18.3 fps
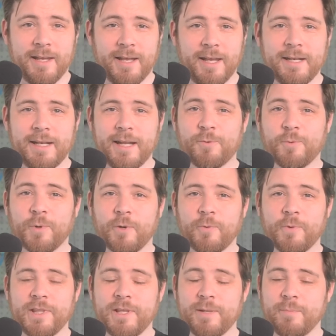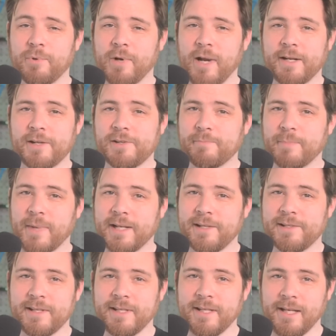and network with the brightest
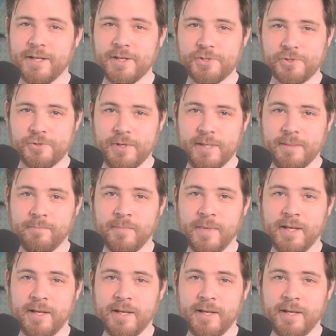minds in the industry.